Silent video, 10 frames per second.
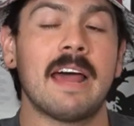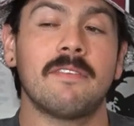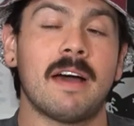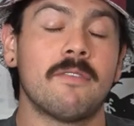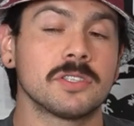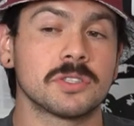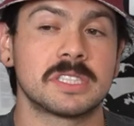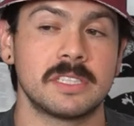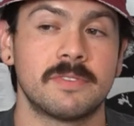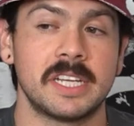I've also
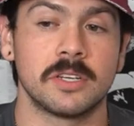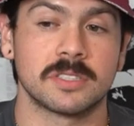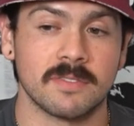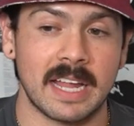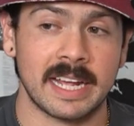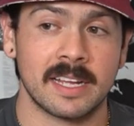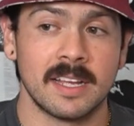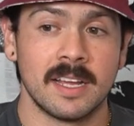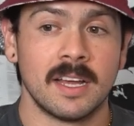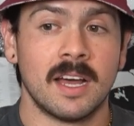seen videos of, like,
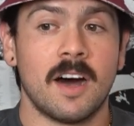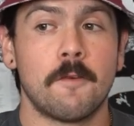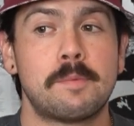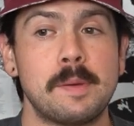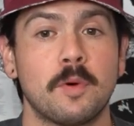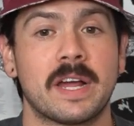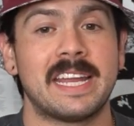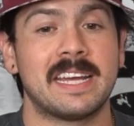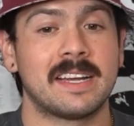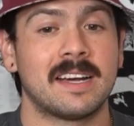of people
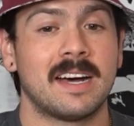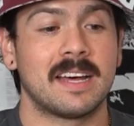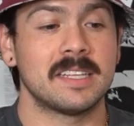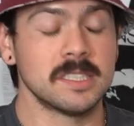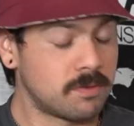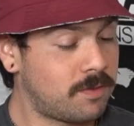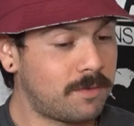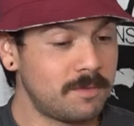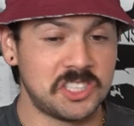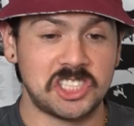getting these
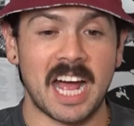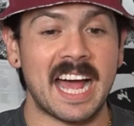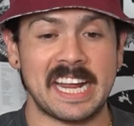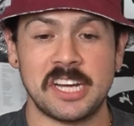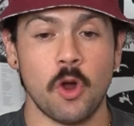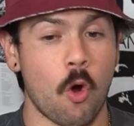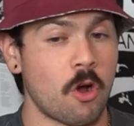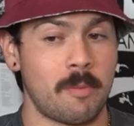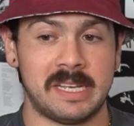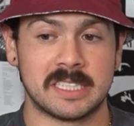
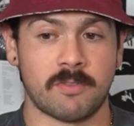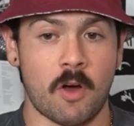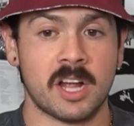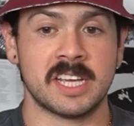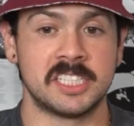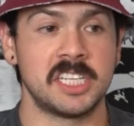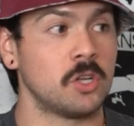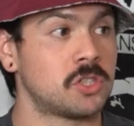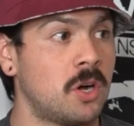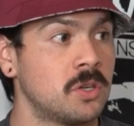ginormous fucking
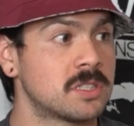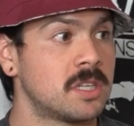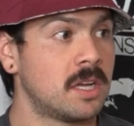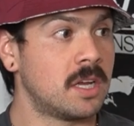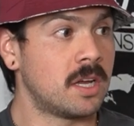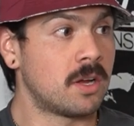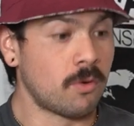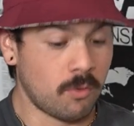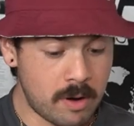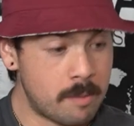dildos
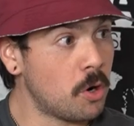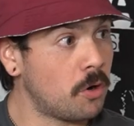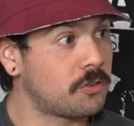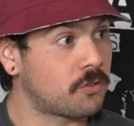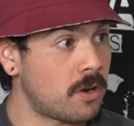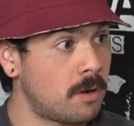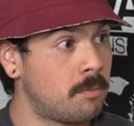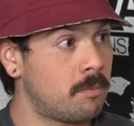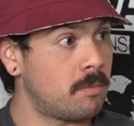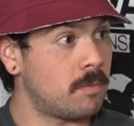removed
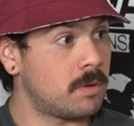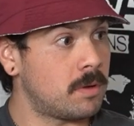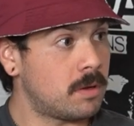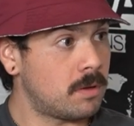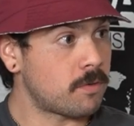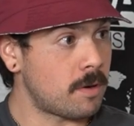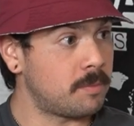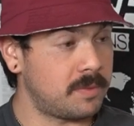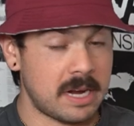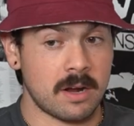from
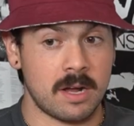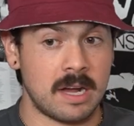their